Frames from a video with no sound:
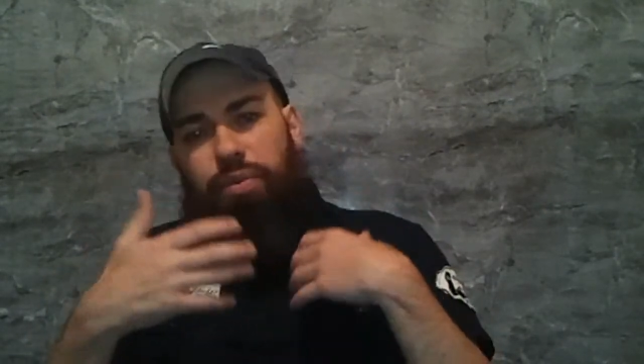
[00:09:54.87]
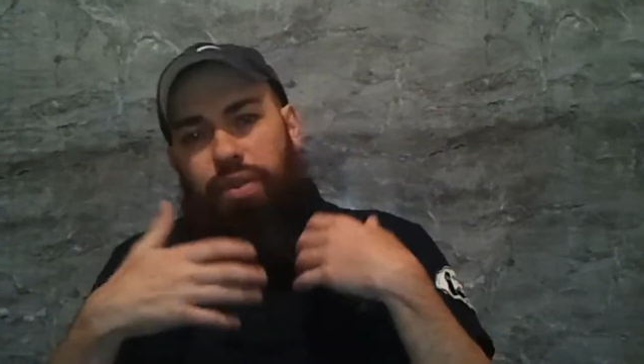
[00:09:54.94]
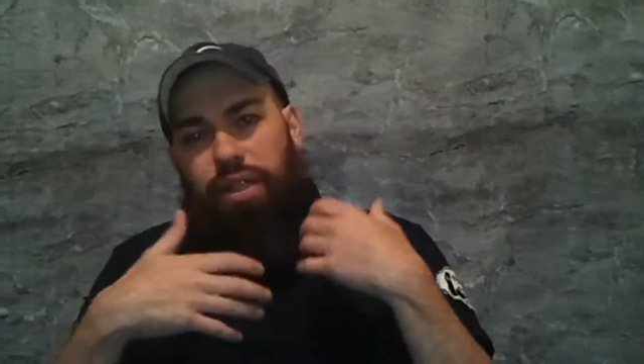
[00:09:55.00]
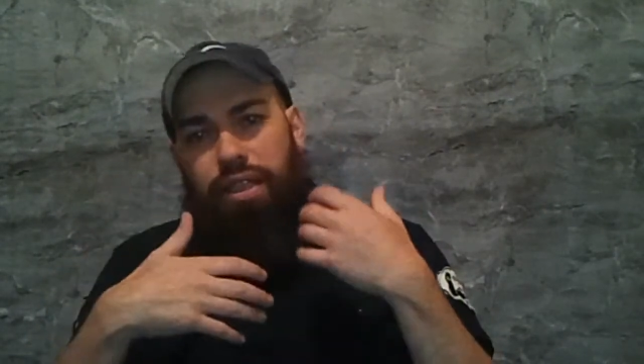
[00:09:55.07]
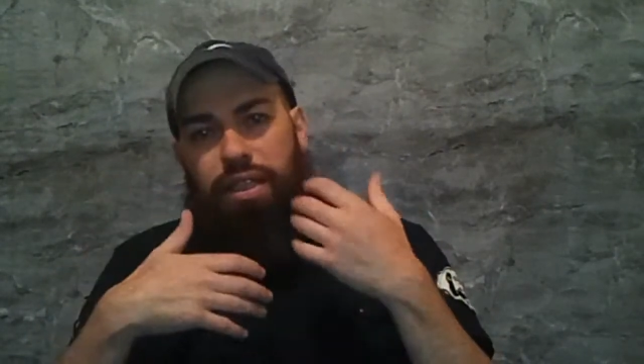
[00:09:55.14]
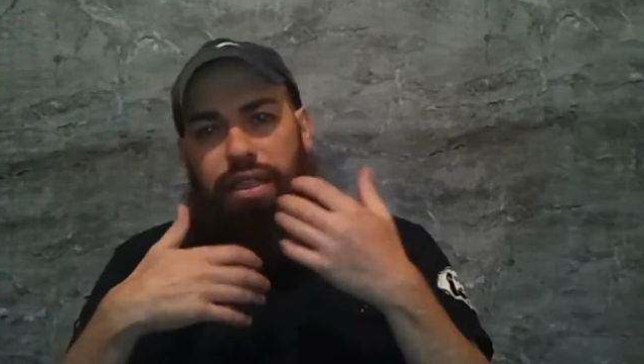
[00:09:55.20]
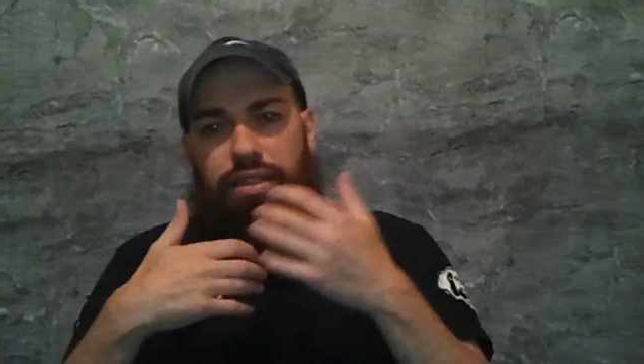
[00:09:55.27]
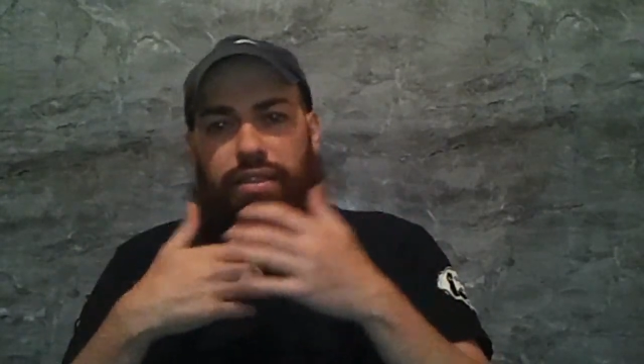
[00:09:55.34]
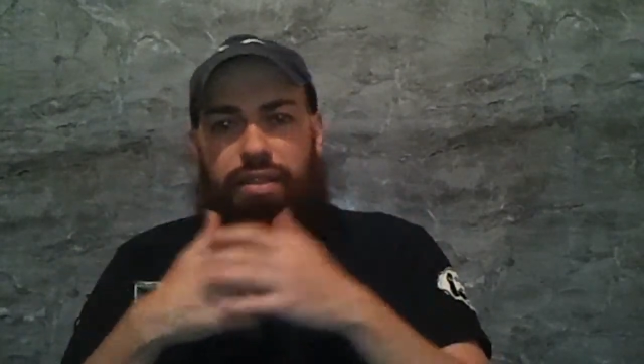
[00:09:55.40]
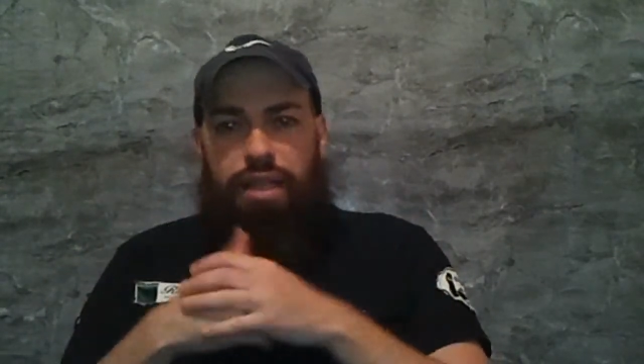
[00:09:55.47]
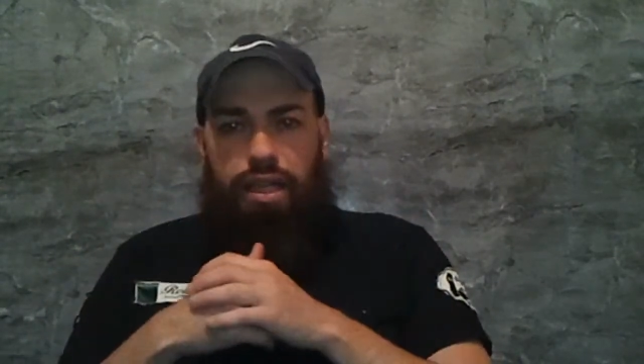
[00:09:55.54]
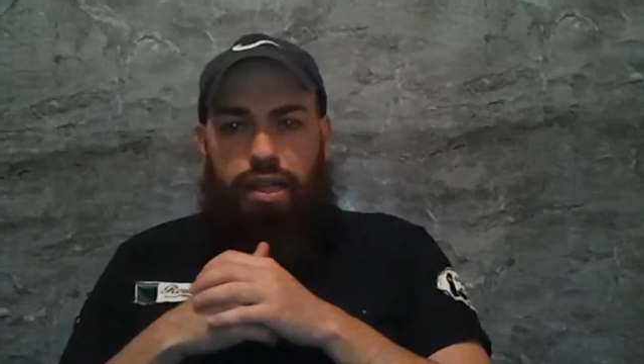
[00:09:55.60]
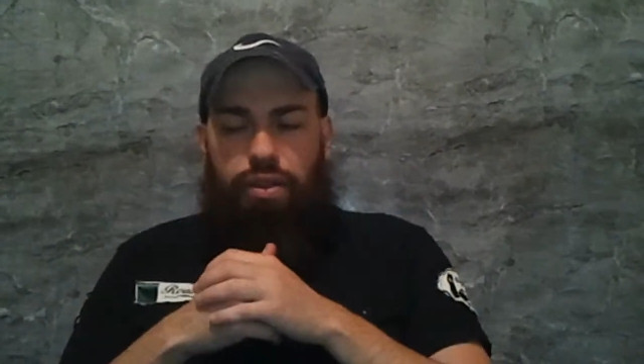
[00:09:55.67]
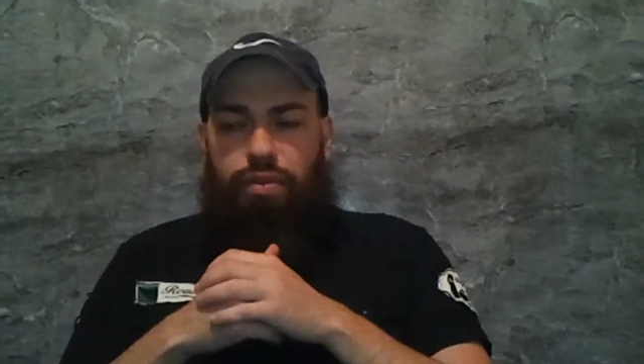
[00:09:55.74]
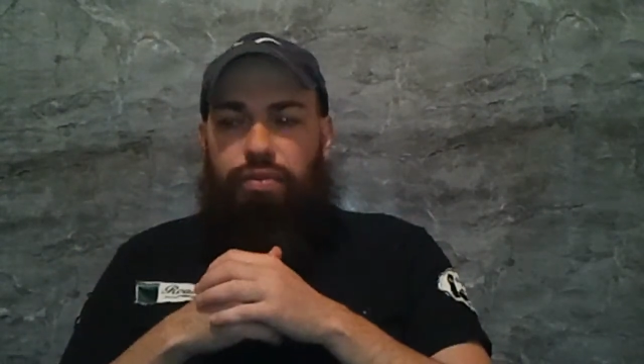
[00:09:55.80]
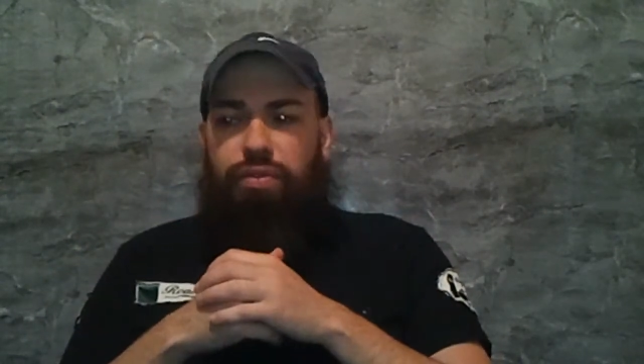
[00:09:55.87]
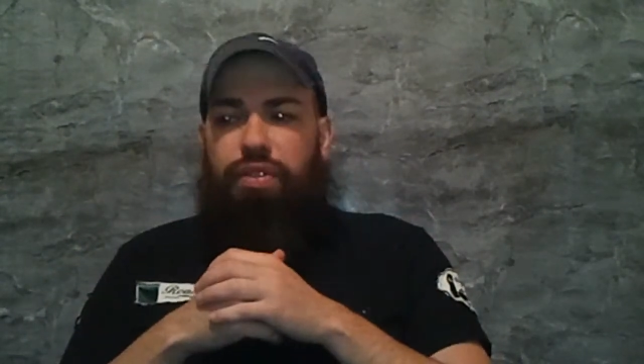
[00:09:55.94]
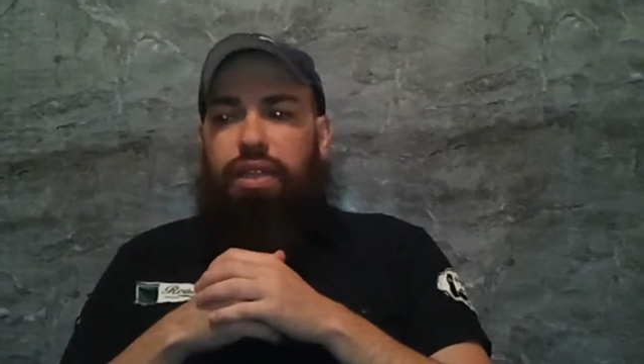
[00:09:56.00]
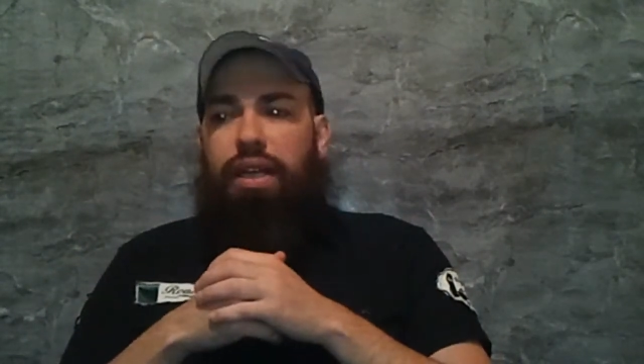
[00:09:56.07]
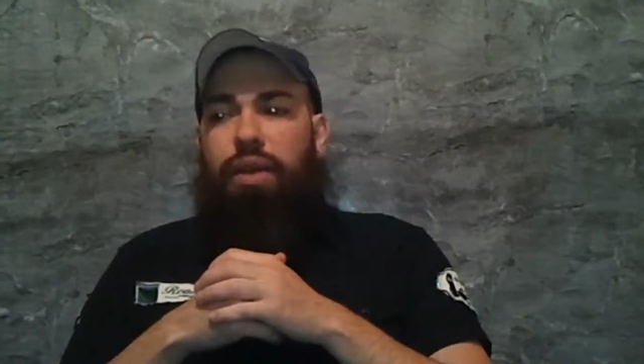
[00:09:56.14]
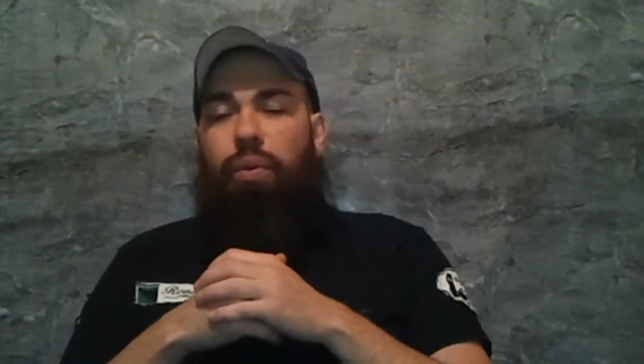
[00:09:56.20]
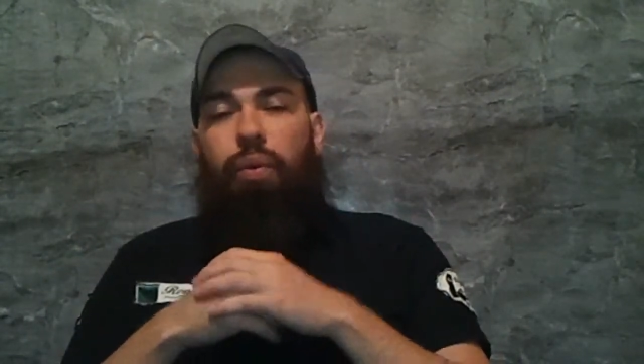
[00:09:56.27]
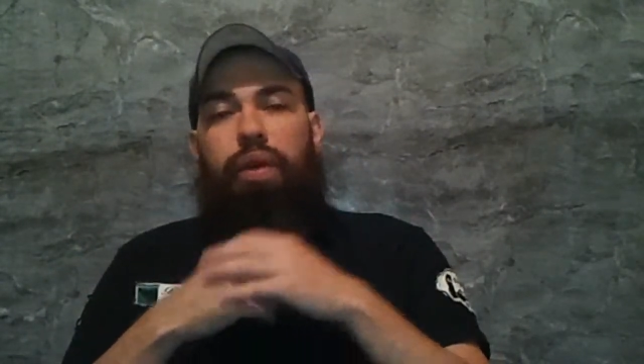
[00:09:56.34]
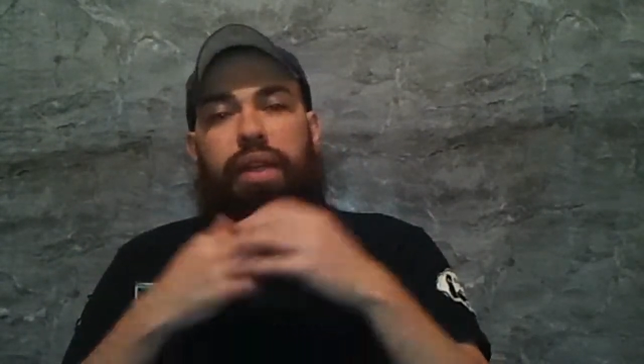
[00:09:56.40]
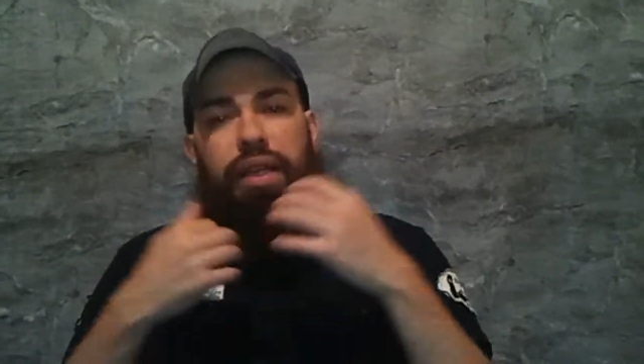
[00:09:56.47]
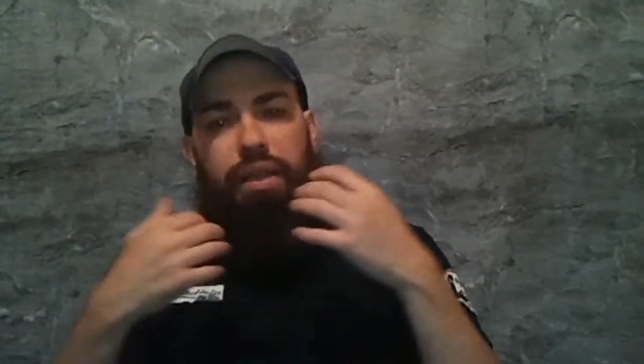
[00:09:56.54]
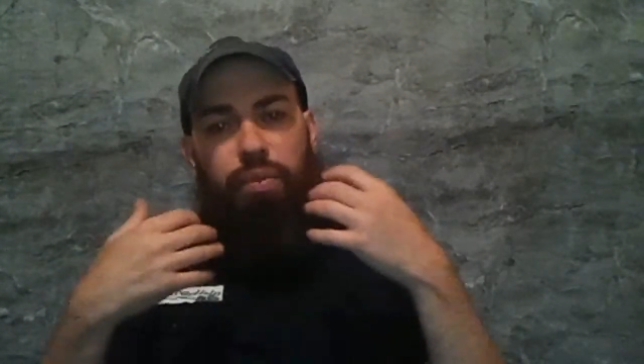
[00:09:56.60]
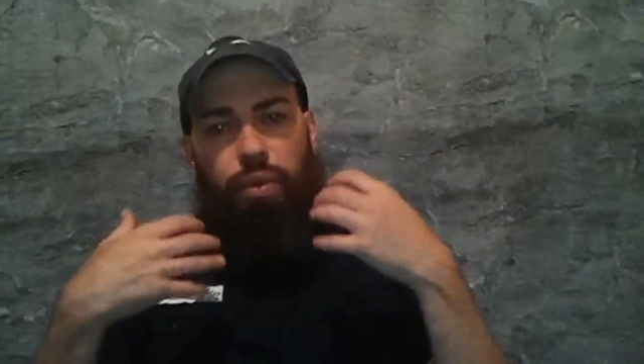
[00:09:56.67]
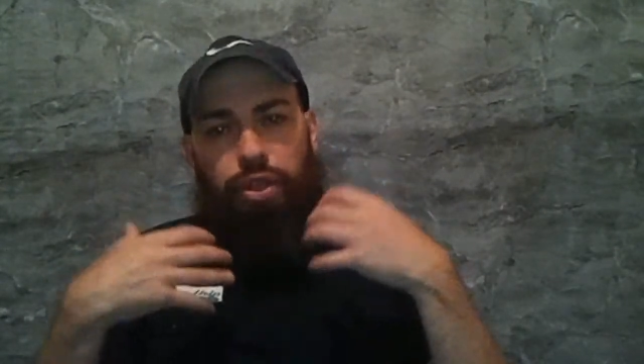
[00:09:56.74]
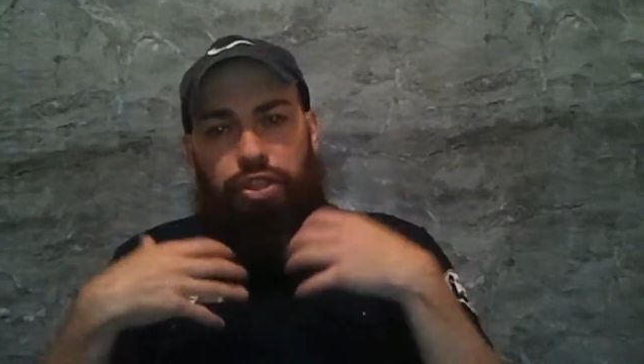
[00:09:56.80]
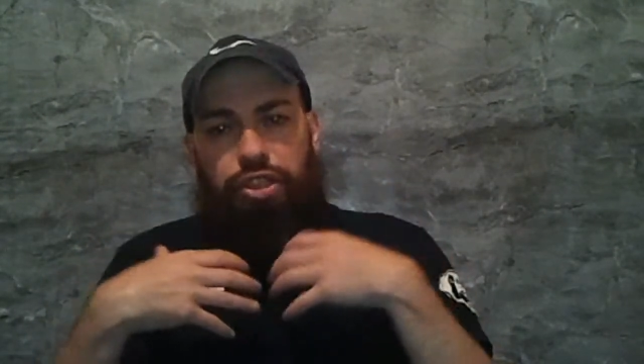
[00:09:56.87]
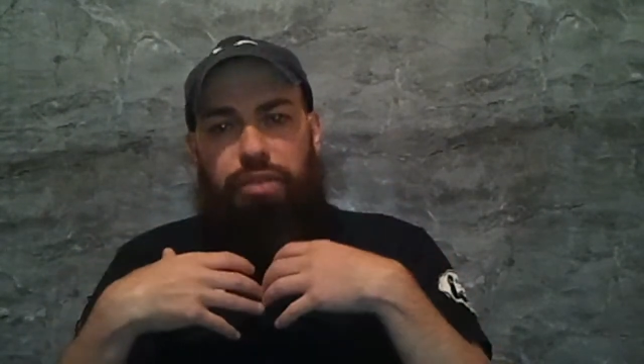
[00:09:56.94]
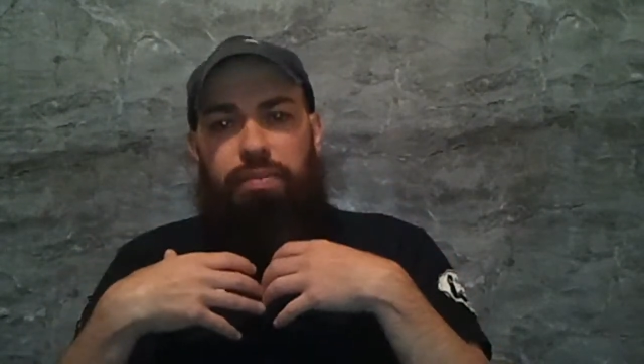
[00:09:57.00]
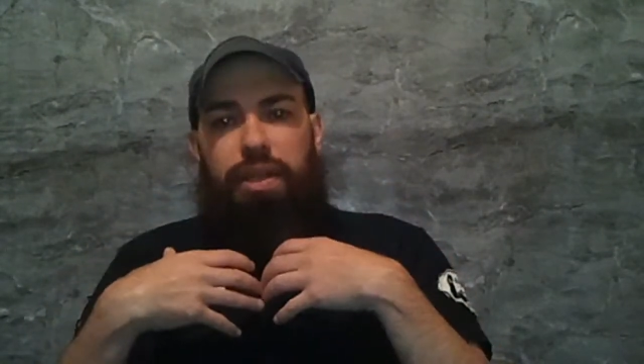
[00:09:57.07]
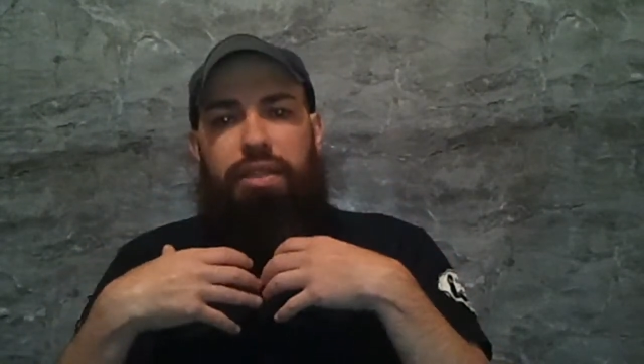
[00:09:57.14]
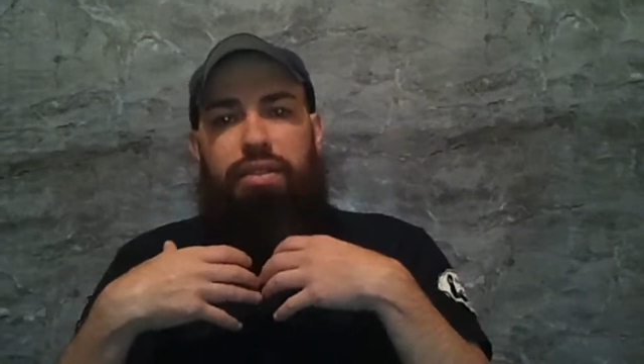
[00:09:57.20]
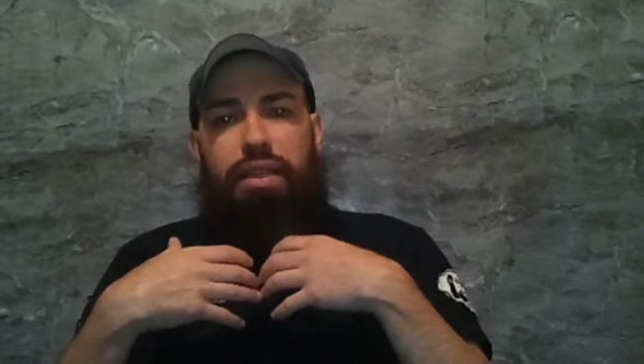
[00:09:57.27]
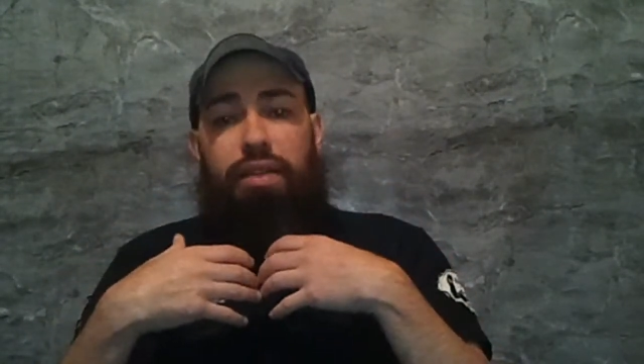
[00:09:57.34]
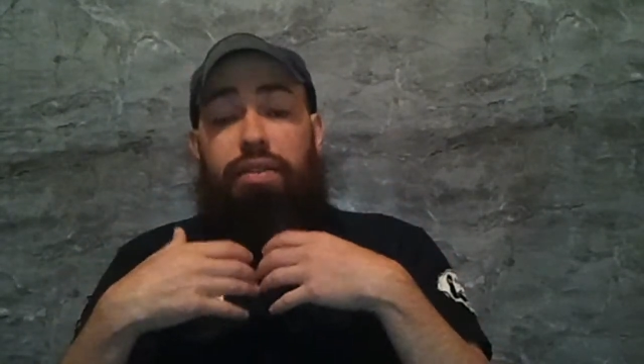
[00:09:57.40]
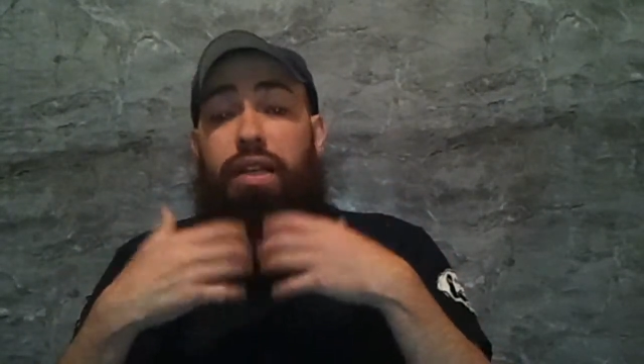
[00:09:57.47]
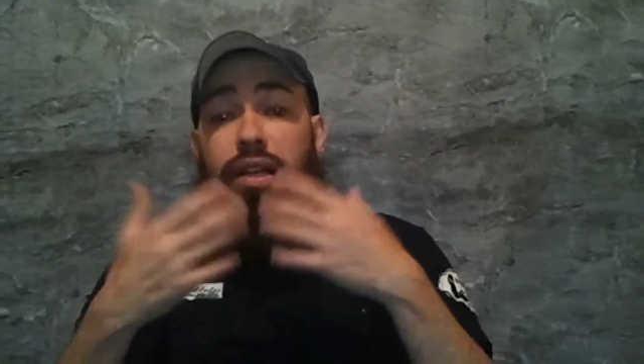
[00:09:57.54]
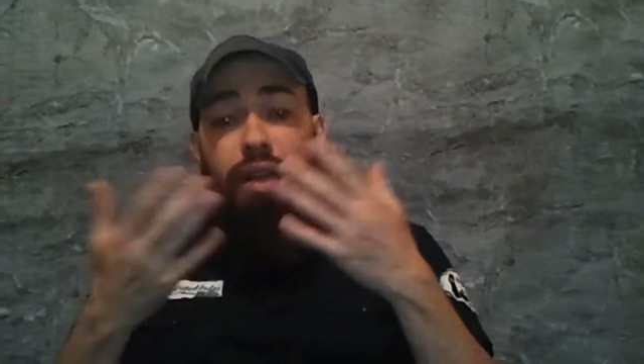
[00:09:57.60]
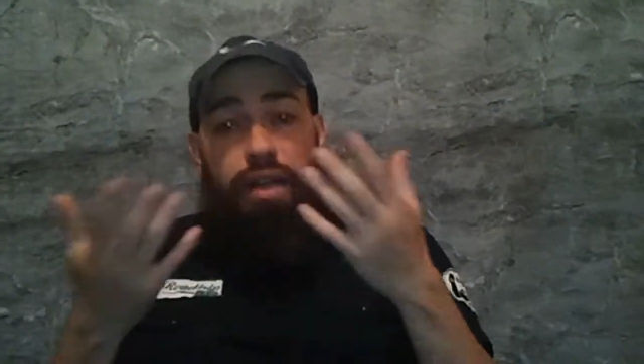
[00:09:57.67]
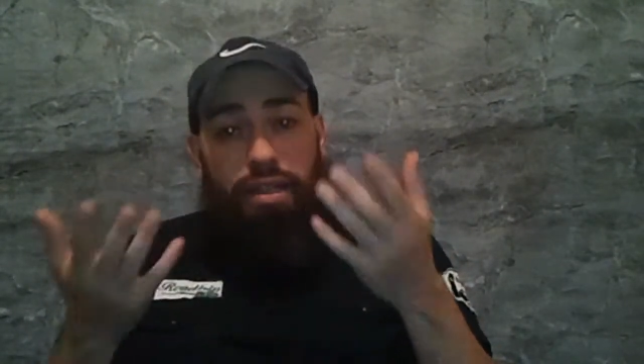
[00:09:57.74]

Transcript: within ourselves and we worship ourselves.